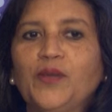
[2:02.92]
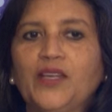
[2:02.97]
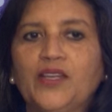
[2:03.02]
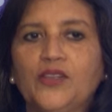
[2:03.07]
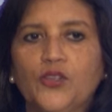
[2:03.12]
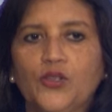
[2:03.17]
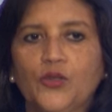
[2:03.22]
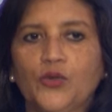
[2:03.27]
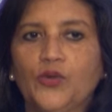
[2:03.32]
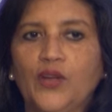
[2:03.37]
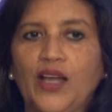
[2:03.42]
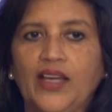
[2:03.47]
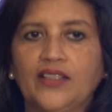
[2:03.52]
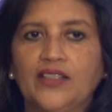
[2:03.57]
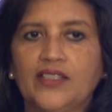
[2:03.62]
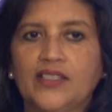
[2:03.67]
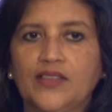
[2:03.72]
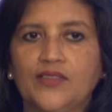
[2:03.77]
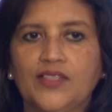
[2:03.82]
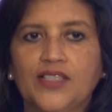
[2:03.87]
me to write
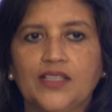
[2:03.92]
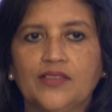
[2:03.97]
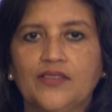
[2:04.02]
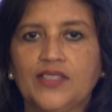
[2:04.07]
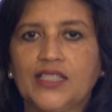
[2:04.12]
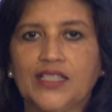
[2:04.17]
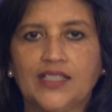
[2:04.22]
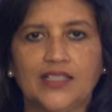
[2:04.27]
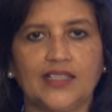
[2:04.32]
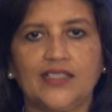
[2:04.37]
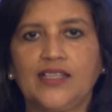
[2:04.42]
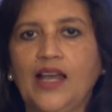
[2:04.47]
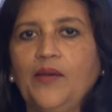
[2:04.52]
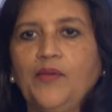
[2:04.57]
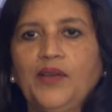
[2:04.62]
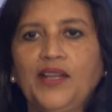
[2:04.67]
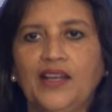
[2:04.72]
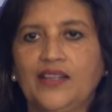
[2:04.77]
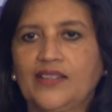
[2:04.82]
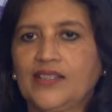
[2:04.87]
the civil services exam.
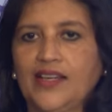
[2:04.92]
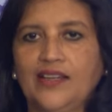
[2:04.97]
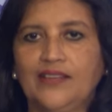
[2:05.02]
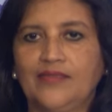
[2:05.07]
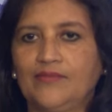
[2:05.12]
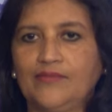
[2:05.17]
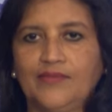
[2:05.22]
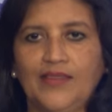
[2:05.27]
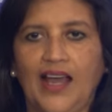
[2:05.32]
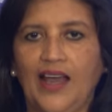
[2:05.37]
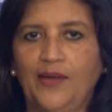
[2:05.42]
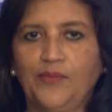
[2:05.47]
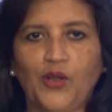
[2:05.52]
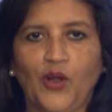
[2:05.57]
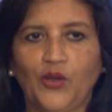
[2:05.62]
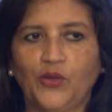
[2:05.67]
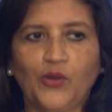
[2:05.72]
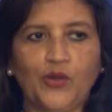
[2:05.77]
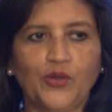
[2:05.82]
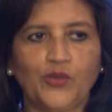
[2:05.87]
And I said, I'm
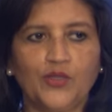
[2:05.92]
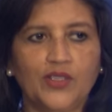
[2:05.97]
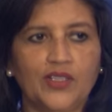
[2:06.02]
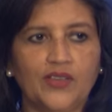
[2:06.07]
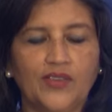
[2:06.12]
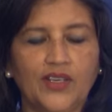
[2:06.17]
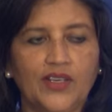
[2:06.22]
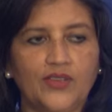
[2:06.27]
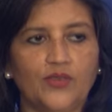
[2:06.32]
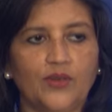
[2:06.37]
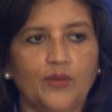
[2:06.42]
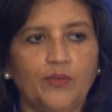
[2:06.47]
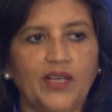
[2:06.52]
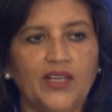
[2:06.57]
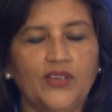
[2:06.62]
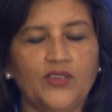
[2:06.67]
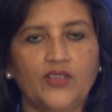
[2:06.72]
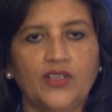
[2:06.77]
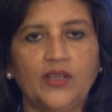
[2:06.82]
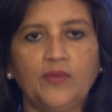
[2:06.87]
not going to deviate from my
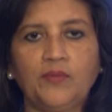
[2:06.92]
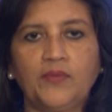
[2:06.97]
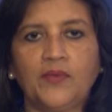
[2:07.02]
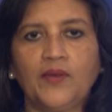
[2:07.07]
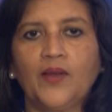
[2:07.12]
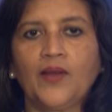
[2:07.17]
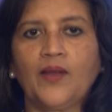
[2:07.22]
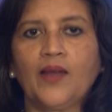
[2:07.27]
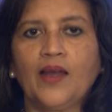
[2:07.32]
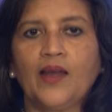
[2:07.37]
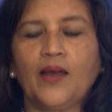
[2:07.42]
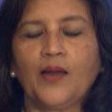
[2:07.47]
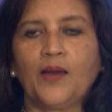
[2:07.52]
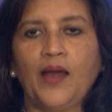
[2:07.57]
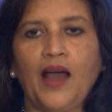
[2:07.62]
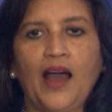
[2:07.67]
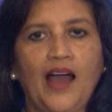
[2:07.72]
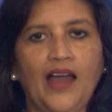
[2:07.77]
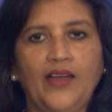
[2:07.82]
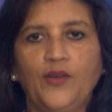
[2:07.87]
dream.
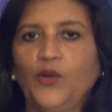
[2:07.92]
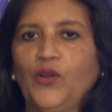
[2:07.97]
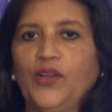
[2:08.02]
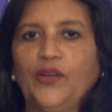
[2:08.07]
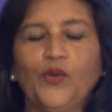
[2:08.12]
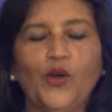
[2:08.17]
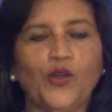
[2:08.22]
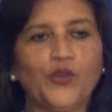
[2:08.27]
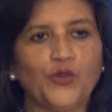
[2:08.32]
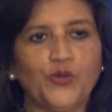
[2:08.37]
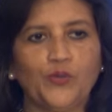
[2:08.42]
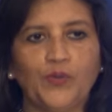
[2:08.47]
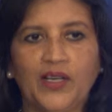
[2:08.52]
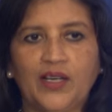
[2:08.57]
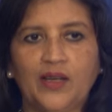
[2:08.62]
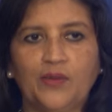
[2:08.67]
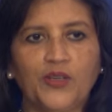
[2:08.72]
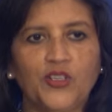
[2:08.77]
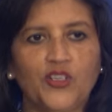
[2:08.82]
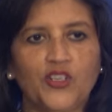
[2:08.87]
I only want to
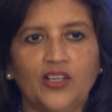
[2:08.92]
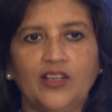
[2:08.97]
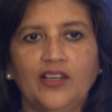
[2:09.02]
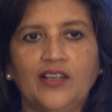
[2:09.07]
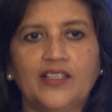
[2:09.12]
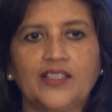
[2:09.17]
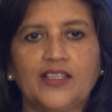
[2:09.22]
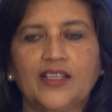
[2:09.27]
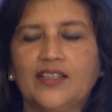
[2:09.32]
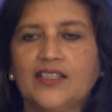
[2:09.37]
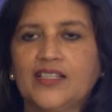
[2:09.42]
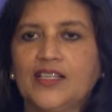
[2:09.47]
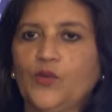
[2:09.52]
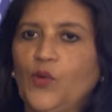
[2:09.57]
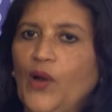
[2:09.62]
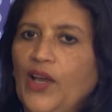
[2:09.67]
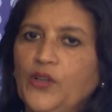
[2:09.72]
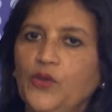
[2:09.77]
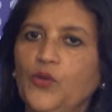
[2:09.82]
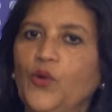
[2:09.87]
become a journalist. And he said,
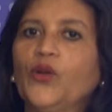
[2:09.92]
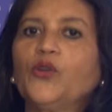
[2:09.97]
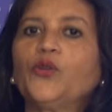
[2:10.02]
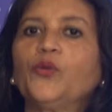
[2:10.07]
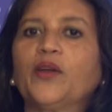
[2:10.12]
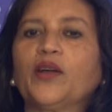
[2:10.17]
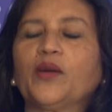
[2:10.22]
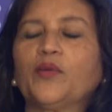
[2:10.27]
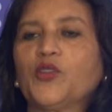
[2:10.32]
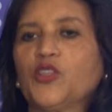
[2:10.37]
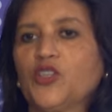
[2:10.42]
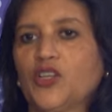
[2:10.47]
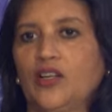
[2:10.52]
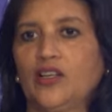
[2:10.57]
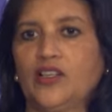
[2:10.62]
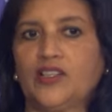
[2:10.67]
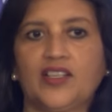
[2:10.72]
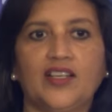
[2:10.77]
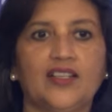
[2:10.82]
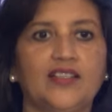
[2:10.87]
why do you want to become a
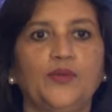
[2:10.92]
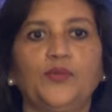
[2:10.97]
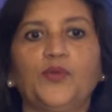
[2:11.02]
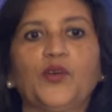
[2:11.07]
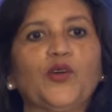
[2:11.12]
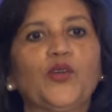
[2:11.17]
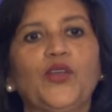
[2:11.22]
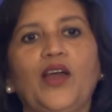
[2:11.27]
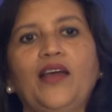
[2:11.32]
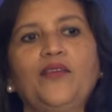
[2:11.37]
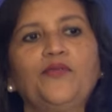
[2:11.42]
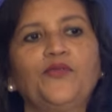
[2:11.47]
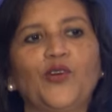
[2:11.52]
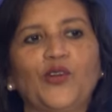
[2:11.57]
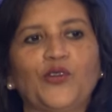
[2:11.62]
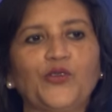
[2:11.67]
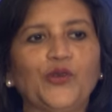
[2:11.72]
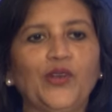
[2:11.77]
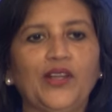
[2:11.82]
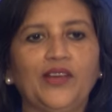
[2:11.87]
journalist? I said, because I
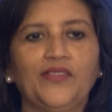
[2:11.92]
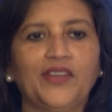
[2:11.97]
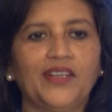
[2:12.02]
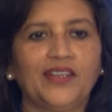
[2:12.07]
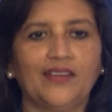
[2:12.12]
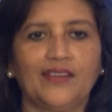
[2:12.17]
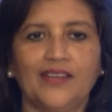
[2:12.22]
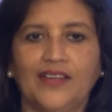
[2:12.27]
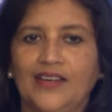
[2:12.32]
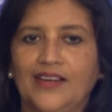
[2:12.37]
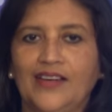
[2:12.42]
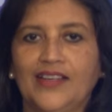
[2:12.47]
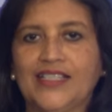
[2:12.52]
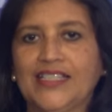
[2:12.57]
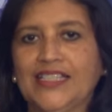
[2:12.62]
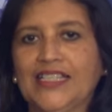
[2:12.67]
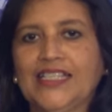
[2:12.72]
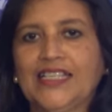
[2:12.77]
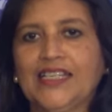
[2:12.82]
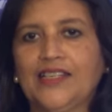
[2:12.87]
want to live in a
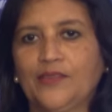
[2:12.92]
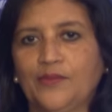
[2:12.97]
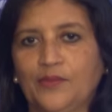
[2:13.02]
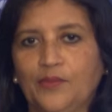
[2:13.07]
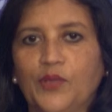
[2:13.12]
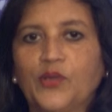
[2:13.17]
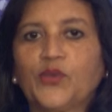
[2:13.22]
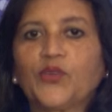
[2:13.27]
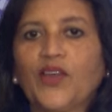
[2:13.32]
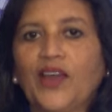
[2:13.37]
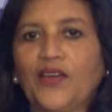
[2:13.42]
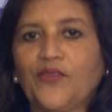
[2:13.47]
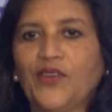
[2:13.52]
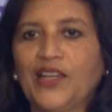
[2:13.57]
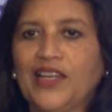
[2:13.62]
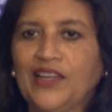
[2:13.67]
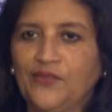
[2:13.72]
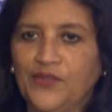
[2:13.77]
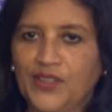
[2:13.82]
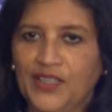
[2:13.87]
city, because we
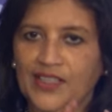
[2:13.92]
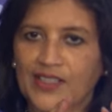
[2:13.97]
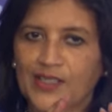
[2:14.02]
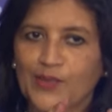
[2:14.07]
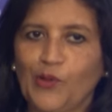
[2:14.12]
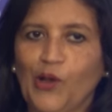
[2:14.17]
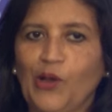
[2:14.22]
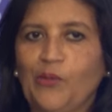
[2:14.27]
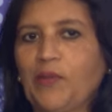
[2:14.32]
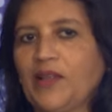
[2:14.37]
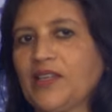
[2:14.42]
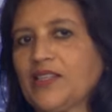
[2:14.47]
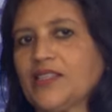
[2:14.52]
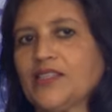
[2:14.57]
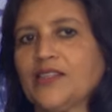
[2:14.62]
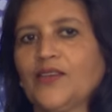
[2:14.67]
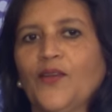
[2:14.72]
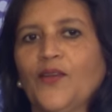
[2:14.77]
lived in a small place.